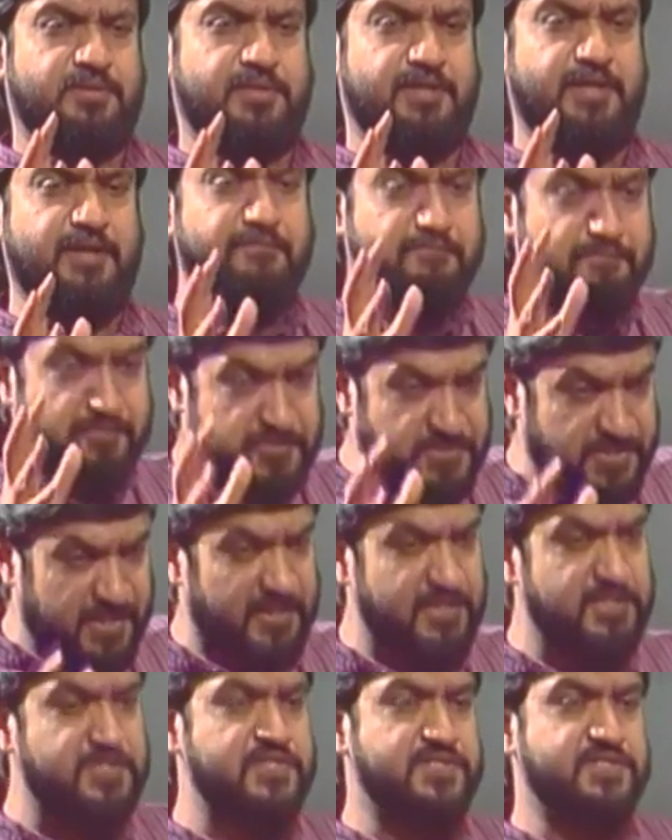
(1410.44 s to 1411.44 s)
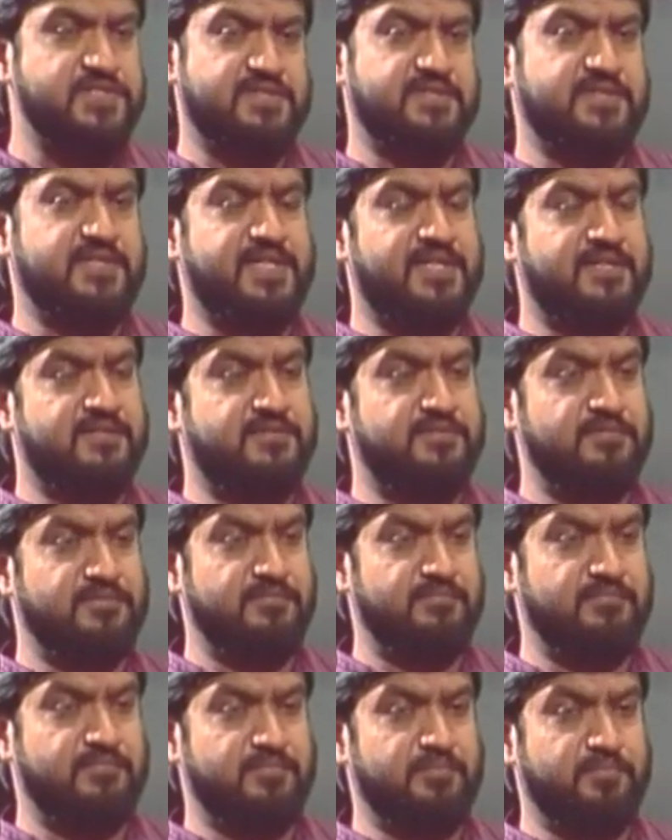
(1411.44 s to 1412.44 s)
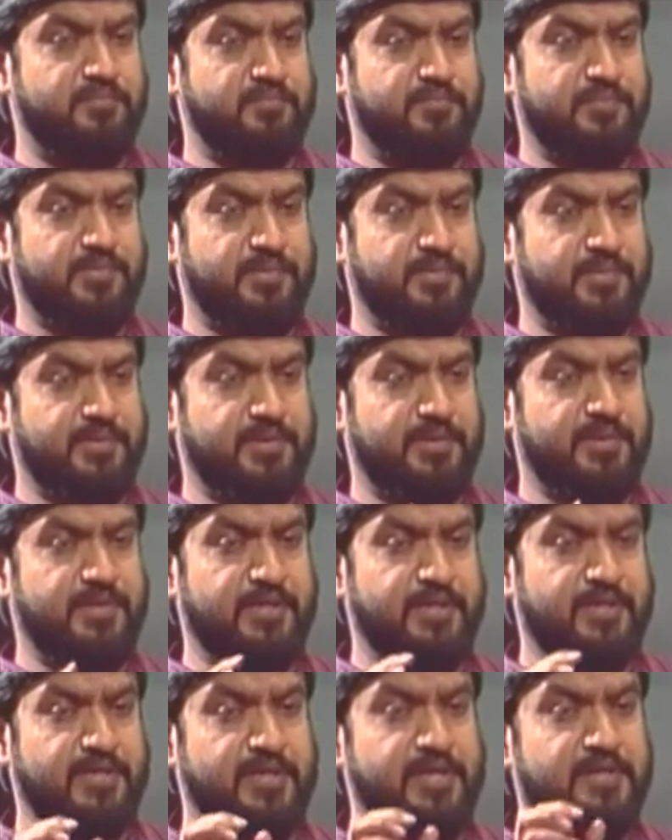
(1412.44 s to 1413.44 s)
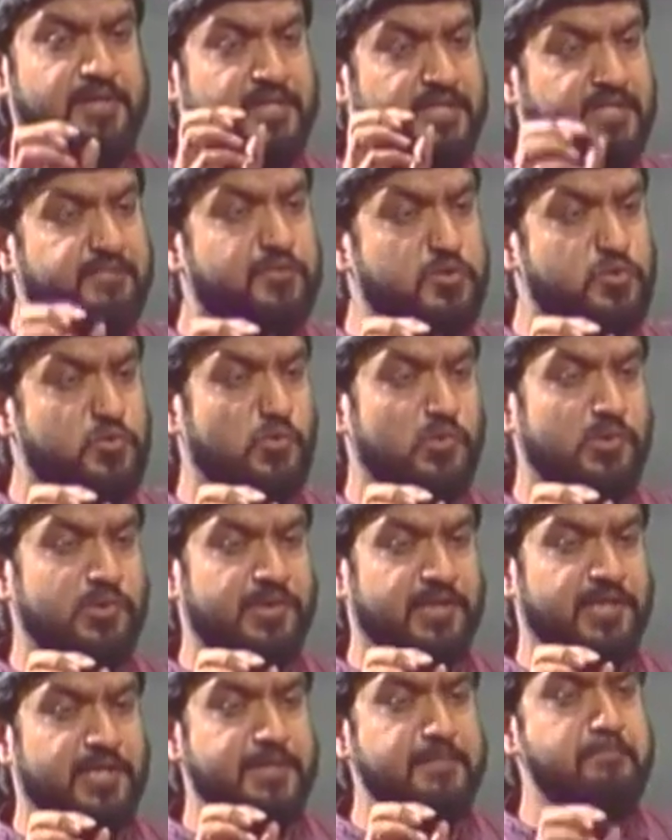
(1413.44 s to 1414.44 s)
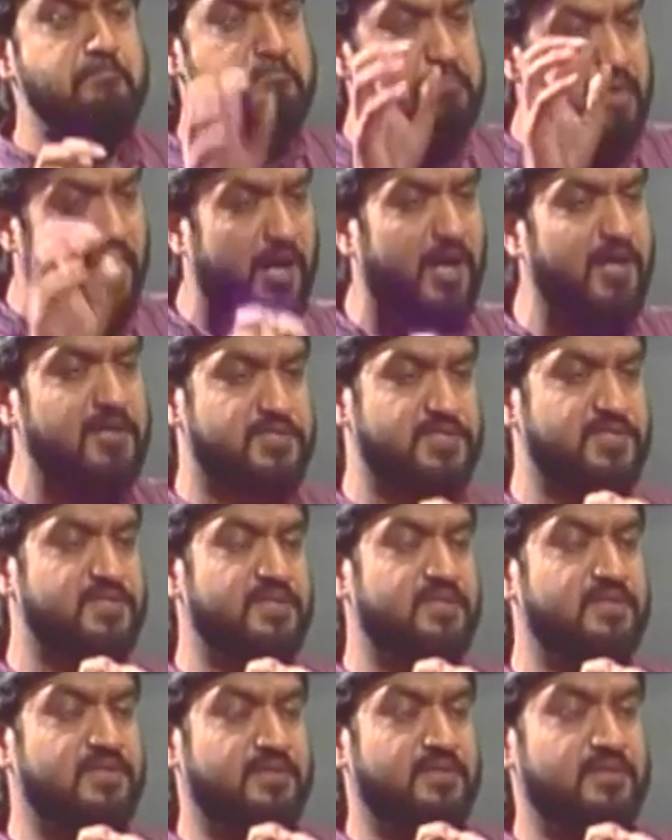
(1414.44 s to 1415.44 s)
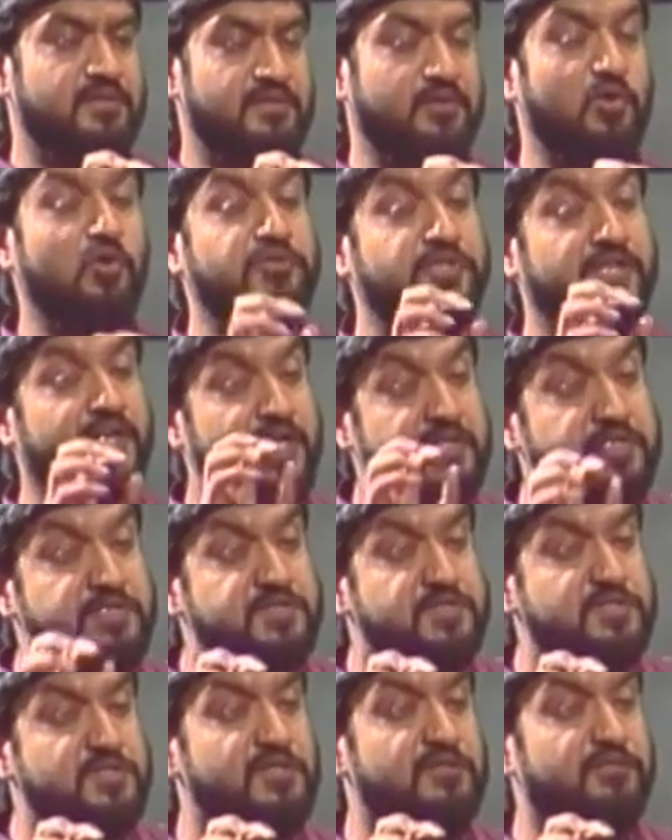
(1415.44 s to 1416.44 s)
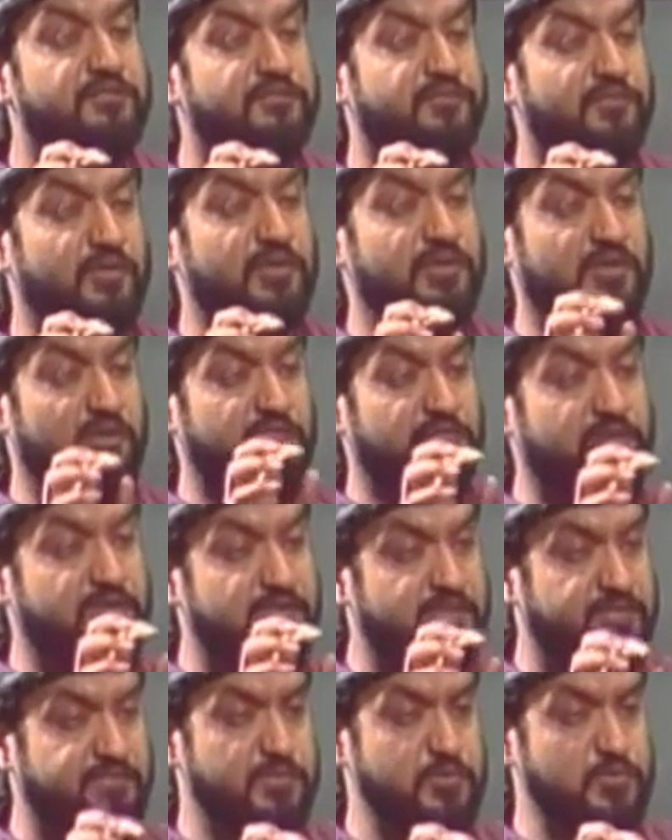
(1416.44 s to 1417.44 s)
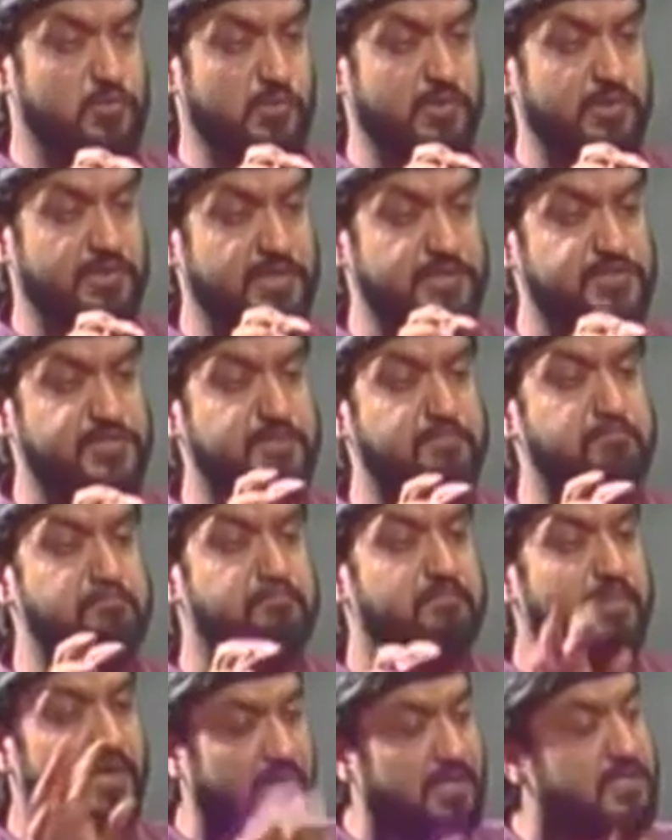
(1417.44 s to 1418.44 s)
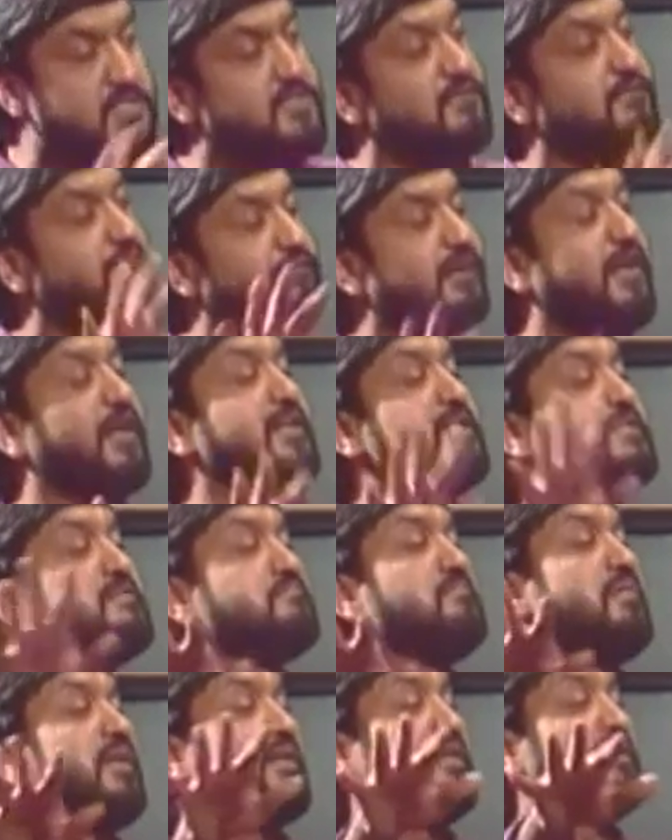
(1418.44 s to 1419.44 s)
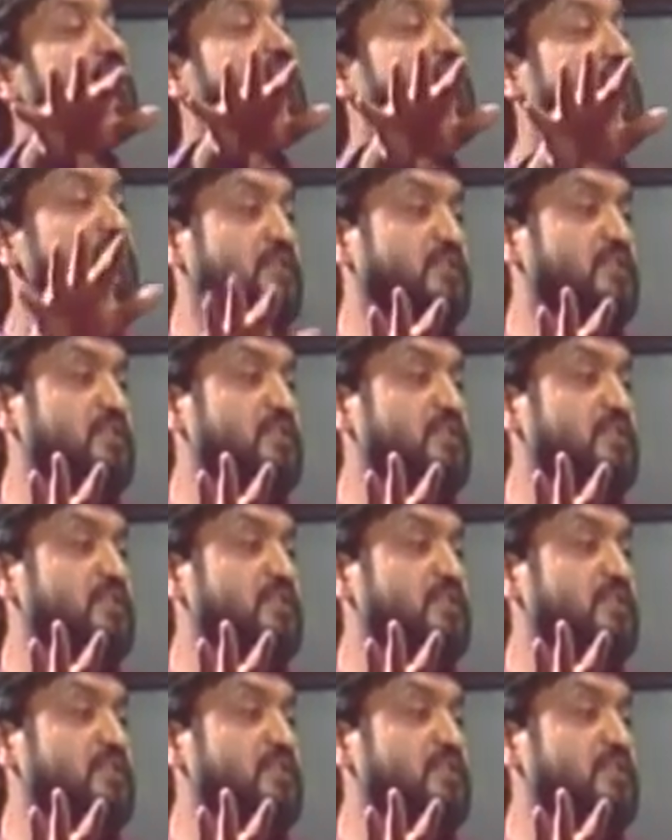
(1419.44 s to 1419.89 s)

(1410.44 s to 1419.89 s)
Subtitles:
emphasizes that an individual in part, or the identity of an individual, is in part defined by the